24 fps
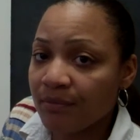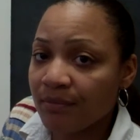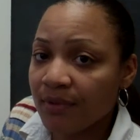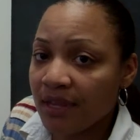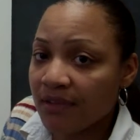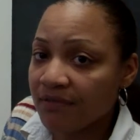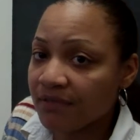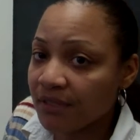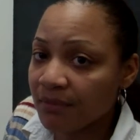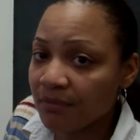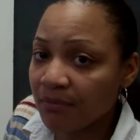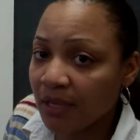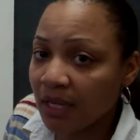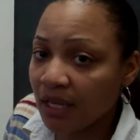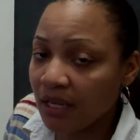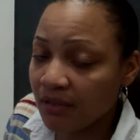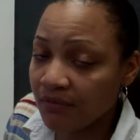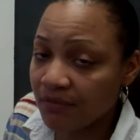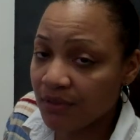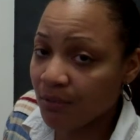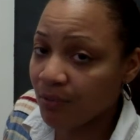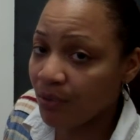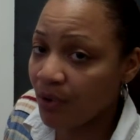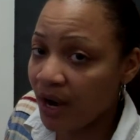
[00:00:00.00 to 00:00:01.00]

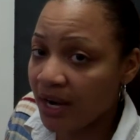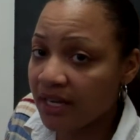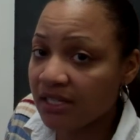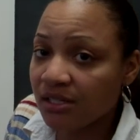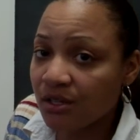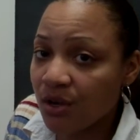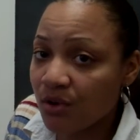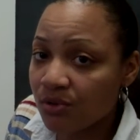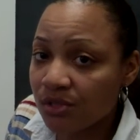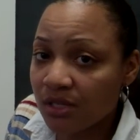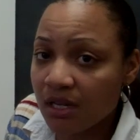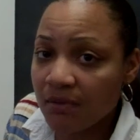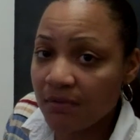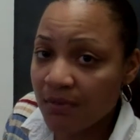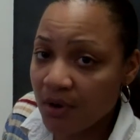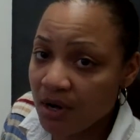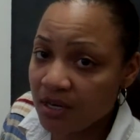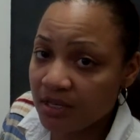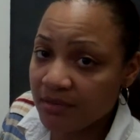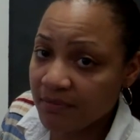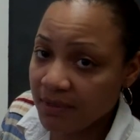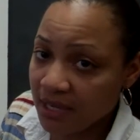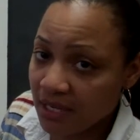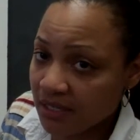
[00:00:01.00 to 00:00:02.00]
if the price goes up, our
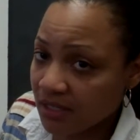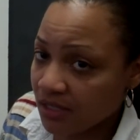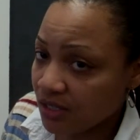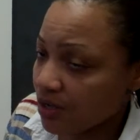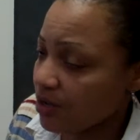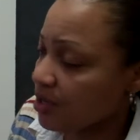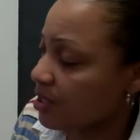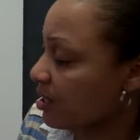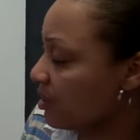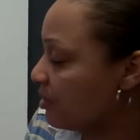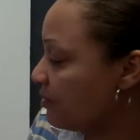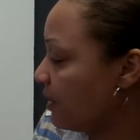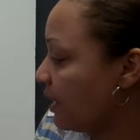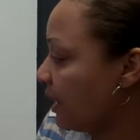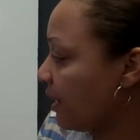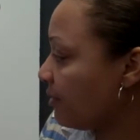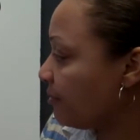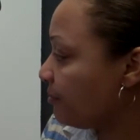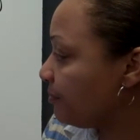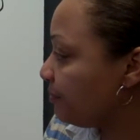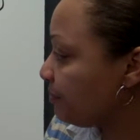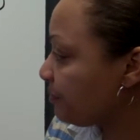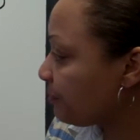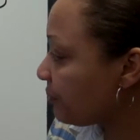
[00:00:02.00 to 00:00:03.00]
demand is going to go down.
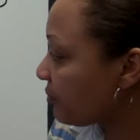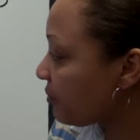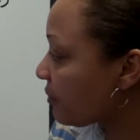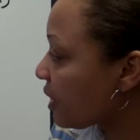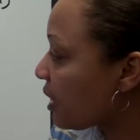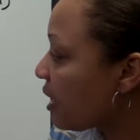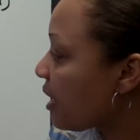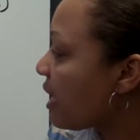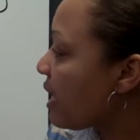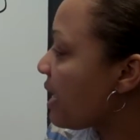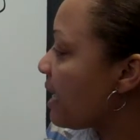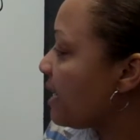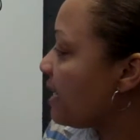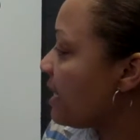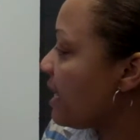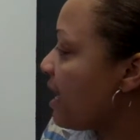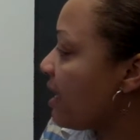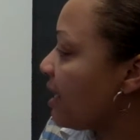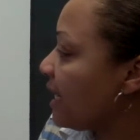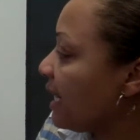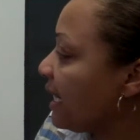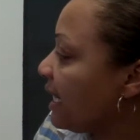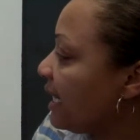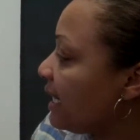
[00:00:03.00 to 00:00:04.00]
Now,
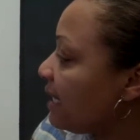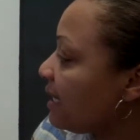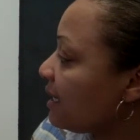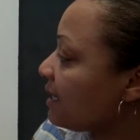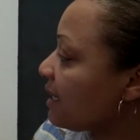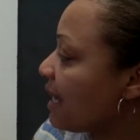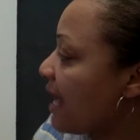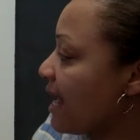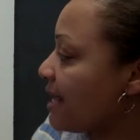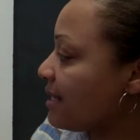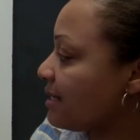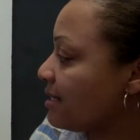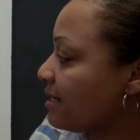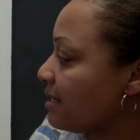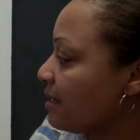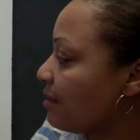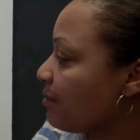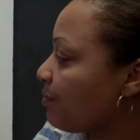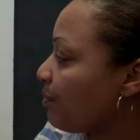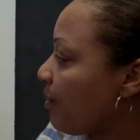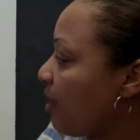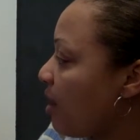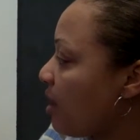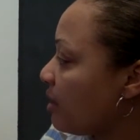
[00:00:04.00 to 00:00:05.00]
an
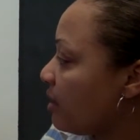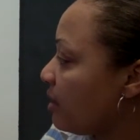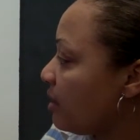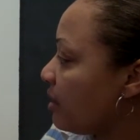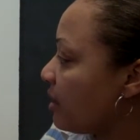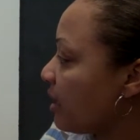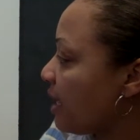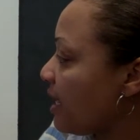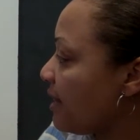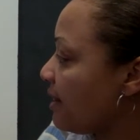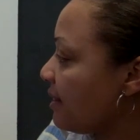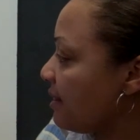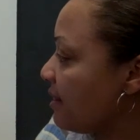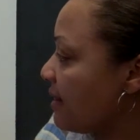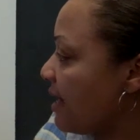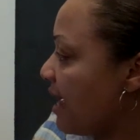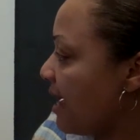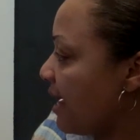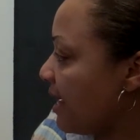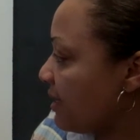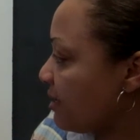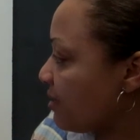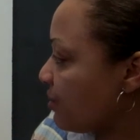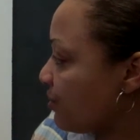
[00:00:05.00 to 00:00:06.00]
inelastic product, and
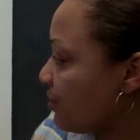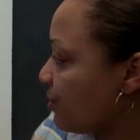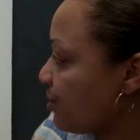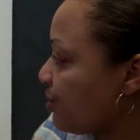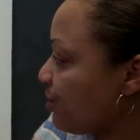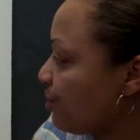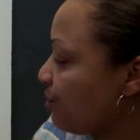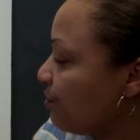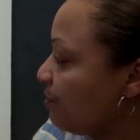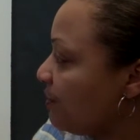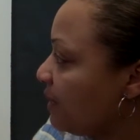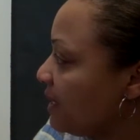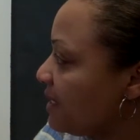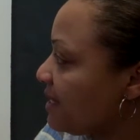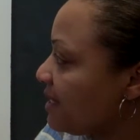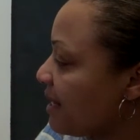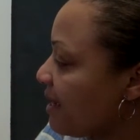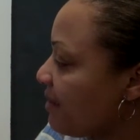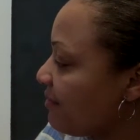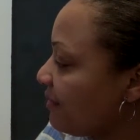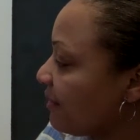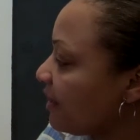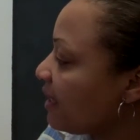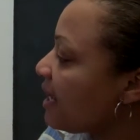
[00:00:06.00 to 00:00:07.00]
that answer is
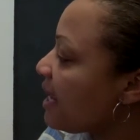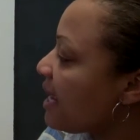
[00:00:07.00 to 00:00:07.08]
2B7,